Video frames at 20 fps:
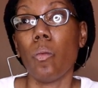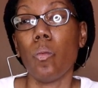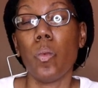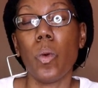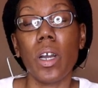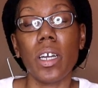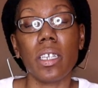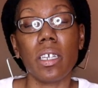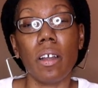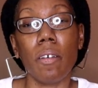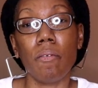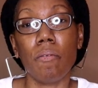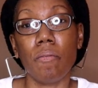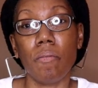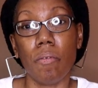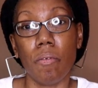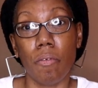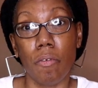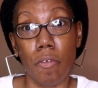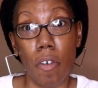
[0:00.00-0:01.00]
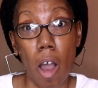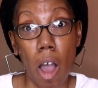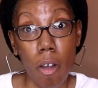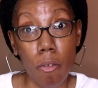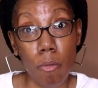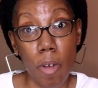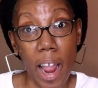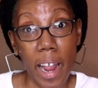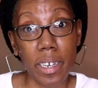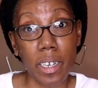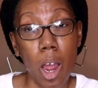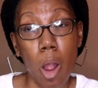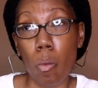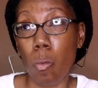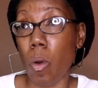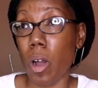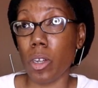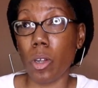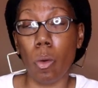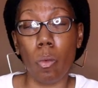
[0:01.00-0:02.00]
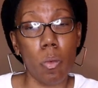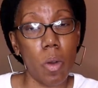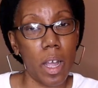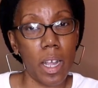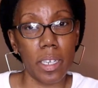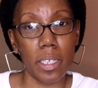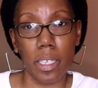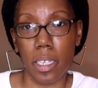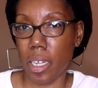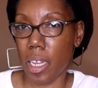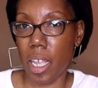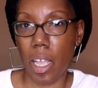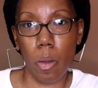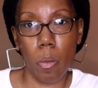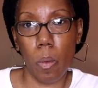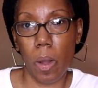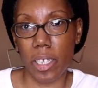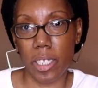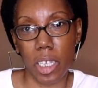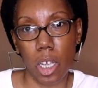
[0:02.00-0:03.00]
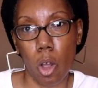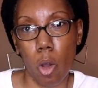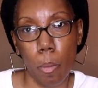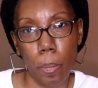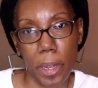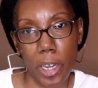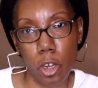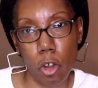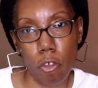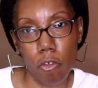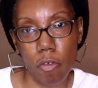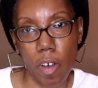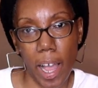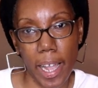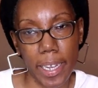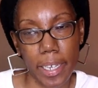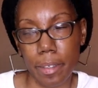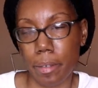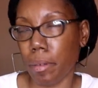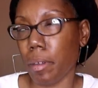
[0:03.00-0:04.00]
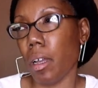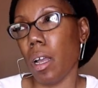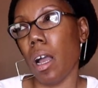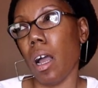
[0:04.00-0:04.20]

would have fought Ragnar one-on-one, it wasn't going to be no fight.